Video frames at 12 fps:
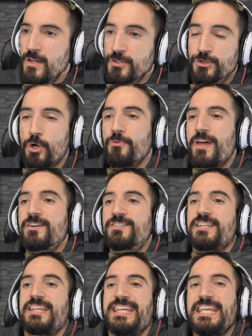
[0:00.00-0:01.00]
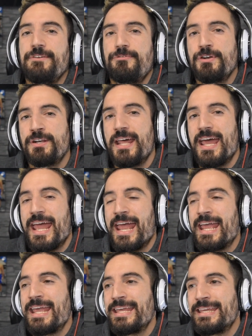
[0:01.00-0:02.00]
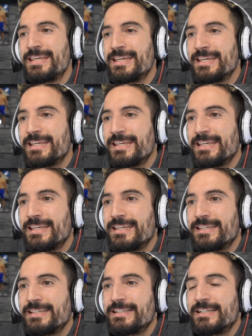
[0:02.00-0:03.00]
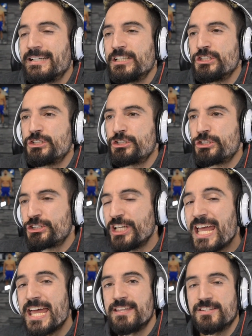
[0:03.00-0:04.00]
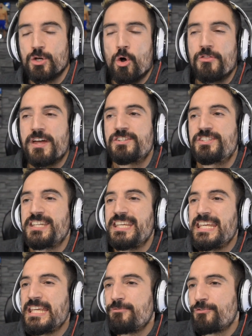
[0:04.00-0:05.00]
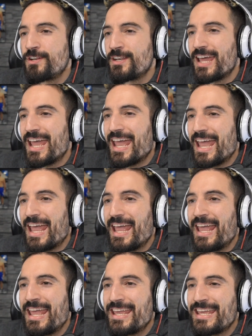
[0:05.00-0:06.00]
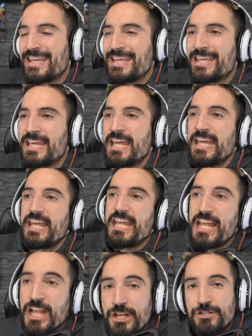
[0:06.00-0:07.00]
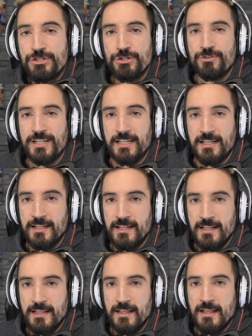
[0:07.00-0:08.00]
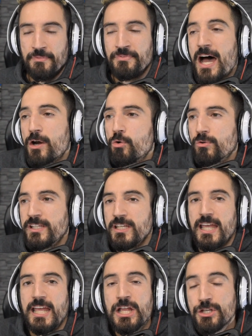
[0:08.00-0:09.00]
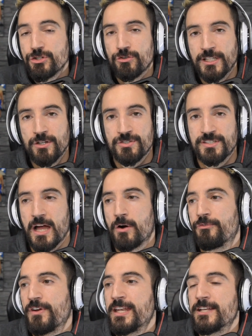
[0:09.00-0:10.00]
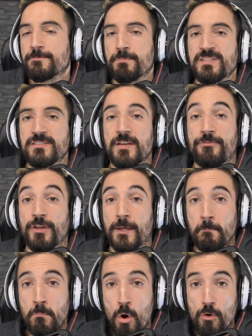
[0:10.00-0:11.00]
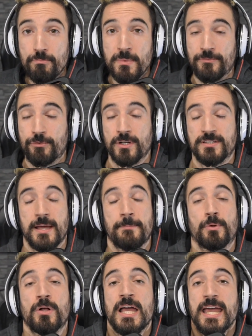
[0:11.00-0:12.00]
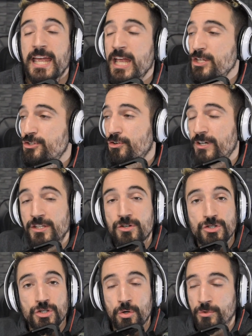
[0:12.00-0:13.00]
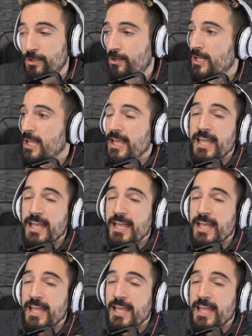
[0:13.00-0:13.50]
So there's even a chance, or there's even a injury, not only injuring yourself in a specific movement, for example, injuring your shoulder,